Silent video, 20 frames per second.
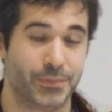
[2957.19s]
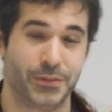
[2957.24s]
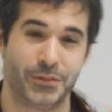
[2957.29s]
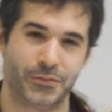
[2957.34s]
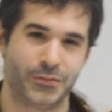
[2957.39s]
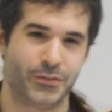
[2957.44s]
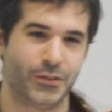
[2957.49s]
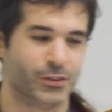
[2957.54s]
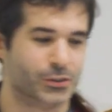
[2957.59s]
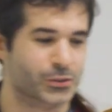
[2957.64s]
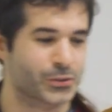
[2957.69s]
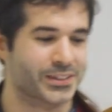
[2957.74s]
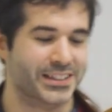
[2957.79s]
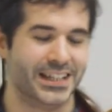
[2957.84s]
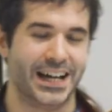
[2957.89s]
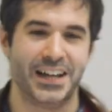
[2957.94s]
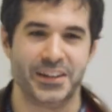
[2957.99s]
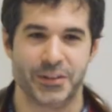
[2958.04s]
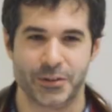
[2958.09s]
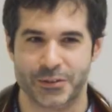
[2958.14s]
But of course, doing
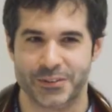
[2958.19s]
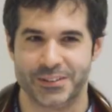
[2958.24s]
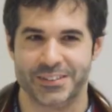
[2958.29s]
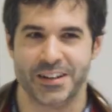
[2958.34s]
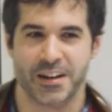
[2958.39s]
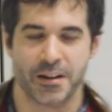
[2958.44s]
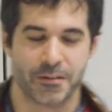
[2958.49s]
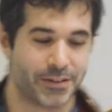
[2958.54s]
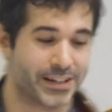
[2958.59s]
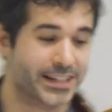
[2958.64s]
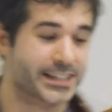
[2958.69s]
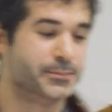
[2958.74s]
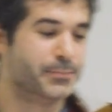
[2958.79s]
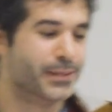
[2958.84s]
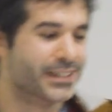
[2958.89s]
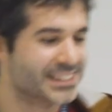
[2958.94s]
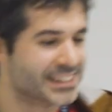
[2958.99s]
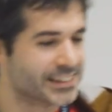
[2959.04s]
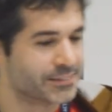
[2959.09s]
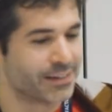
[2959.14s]
that on very
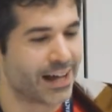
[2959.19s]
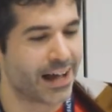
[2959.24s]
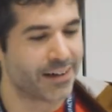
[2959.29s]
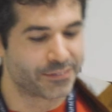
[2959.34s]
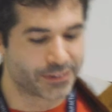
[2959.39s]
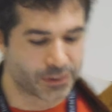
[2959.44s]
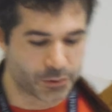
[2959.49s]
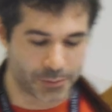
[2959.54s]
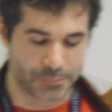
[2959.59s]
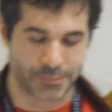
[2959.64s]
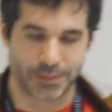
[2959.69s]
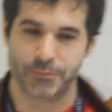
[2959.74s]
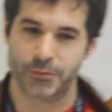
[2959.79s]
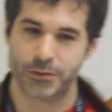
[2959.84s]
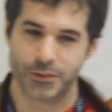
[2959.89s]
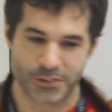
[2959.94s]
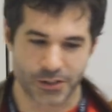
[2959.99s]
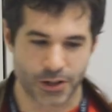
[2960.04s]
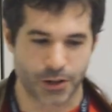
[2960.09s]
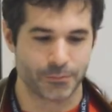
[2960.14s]
expensive lab equipment
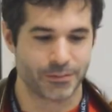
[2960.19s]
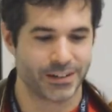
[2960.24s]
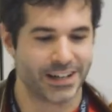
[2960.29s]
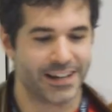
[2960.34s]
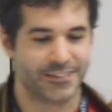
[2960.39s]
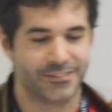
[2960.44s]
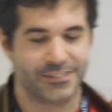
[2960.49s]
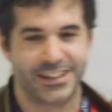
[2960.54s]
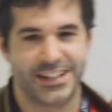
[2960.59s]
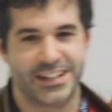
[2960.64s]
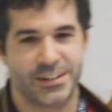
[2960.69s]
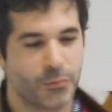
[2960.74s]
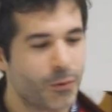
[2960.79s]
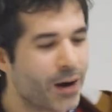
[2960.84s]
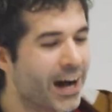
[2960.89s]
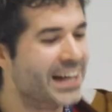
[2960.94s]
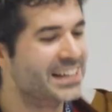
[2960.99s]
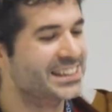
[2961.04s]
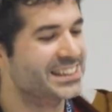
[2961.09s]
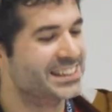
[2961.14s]
will not be a very wise